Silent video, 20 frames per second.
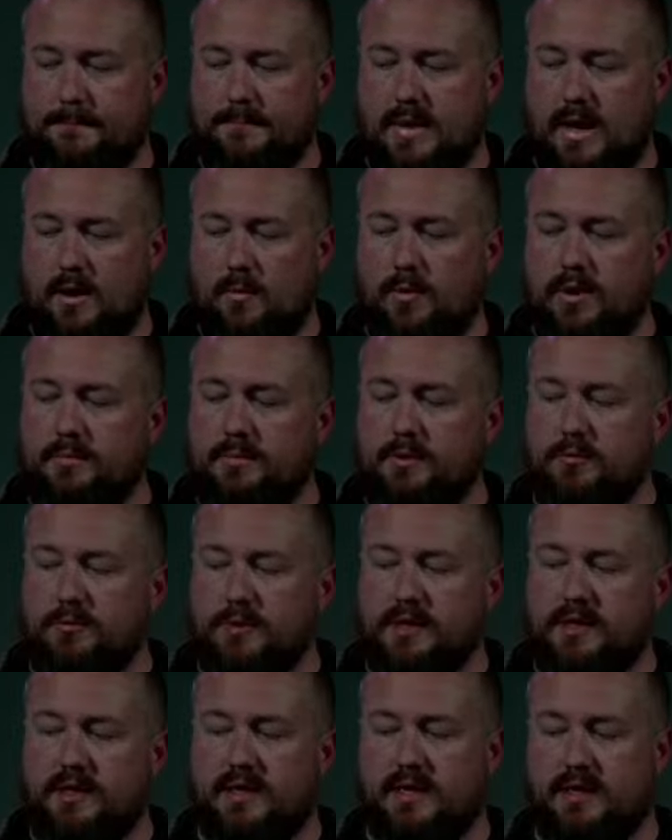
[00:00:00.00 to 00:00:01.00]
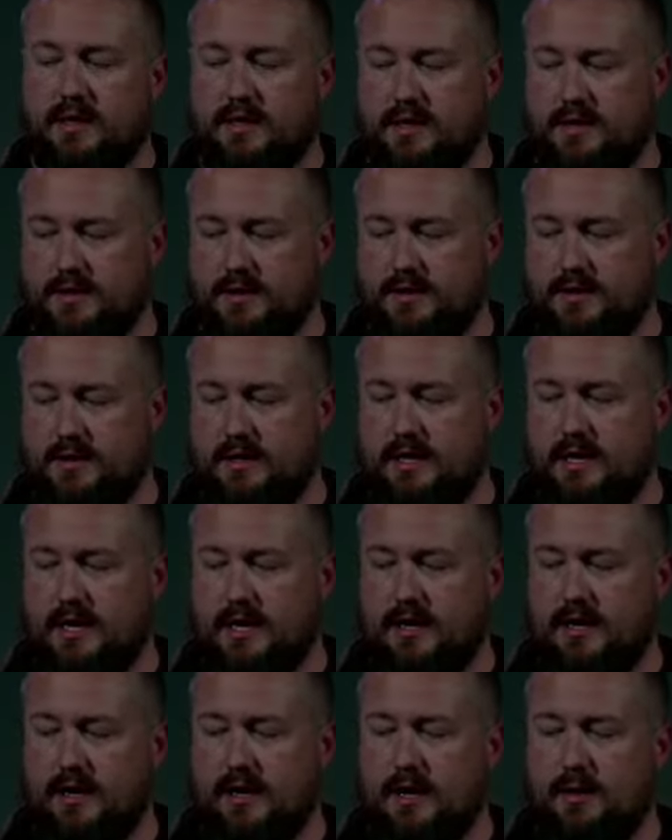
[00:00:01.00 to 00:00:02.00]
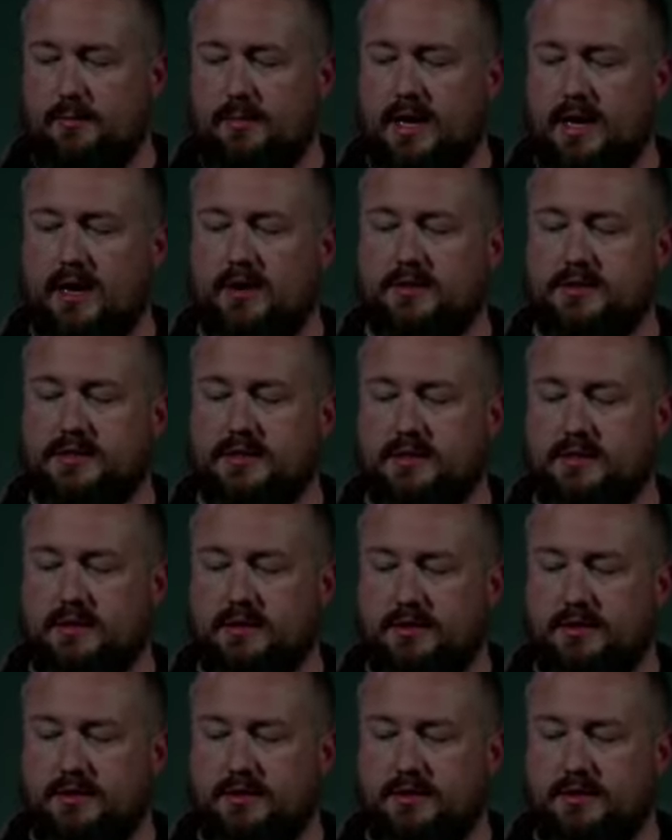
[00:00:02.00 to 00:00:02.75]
I want to be really clear about